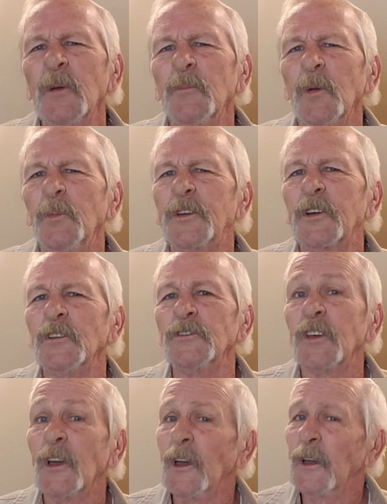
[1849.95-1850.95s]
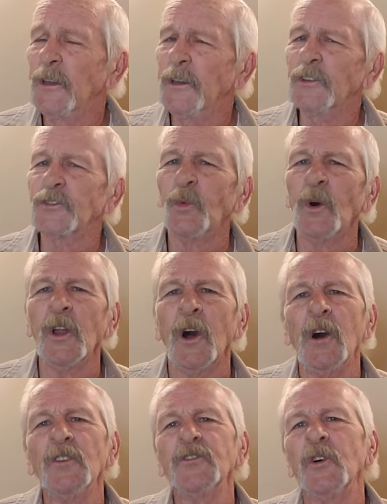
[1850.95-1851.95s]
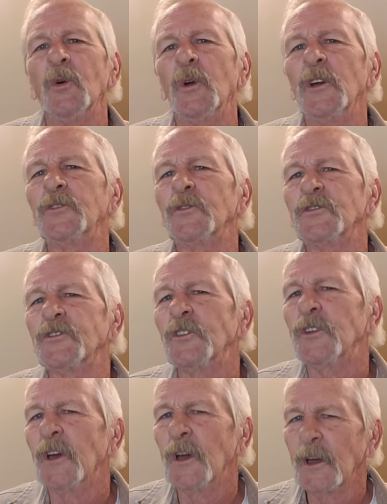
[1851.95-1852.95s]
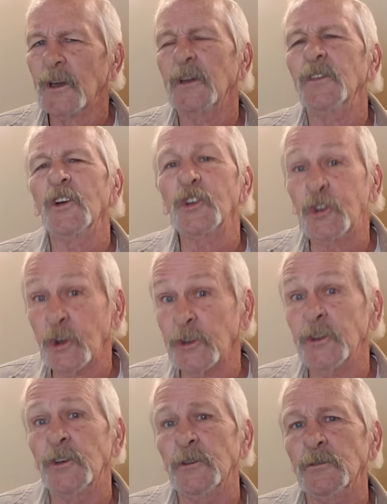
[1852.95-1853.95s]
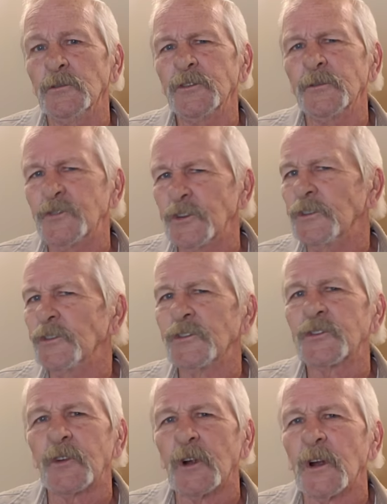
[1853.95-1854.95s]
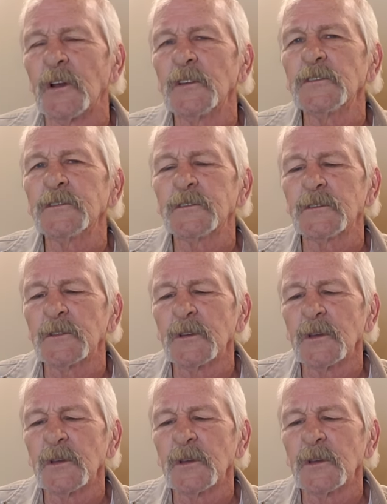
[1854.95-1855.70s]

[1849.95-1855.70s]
but because he is one also interested in the good news of Jesus Christ.